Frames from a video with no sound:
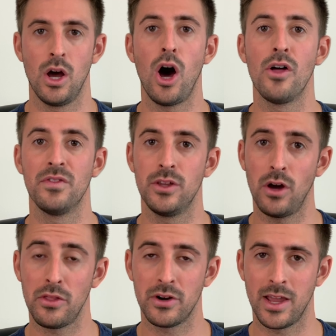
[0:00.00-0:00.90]
On the
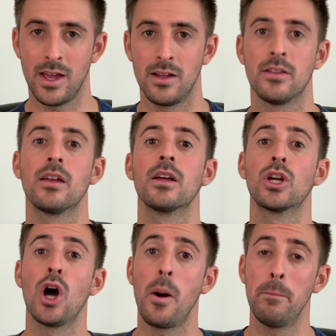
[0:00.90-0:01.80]
other hand,
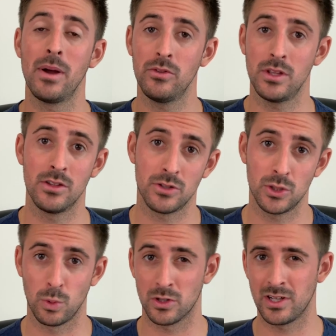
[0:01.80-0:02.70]
compound
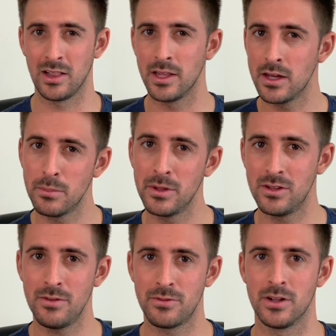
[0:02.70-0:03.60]
interest works a little bit
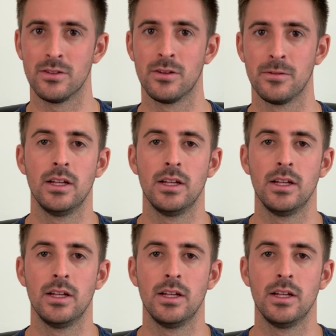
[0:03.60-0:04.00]
different.